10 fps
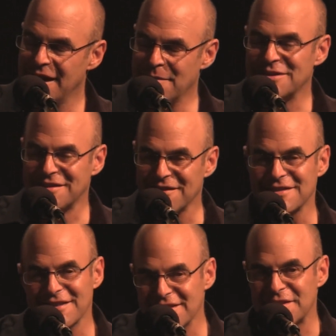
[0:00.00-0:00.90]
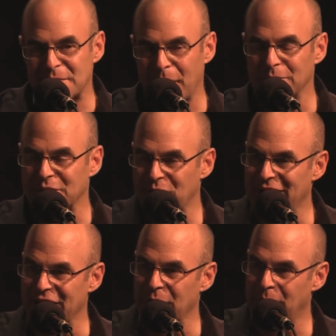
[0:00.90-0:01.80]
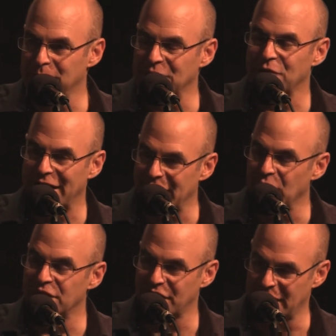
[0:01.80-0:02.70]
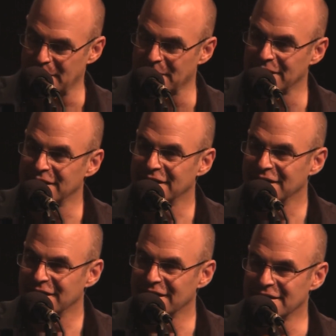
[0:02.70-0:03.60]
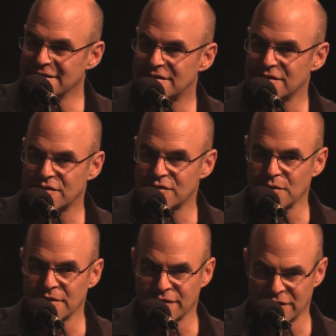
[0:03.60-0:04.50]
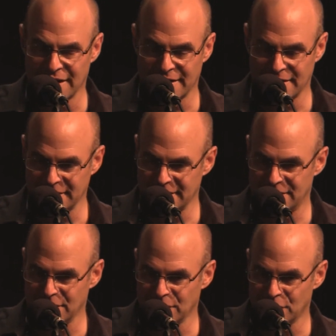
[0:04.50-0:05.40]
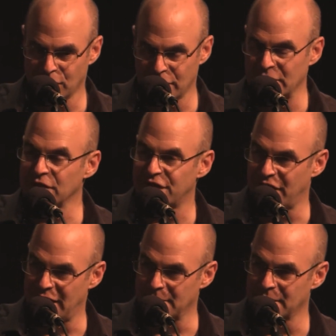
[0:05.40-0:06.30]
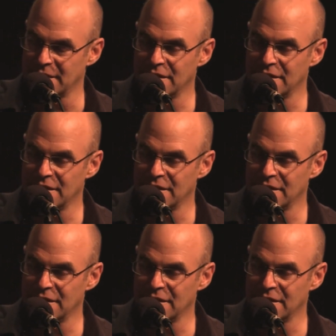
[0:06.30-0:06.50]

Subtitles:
I mean, seriously, this is public radio. Public radio fame is sort of like, to real fame,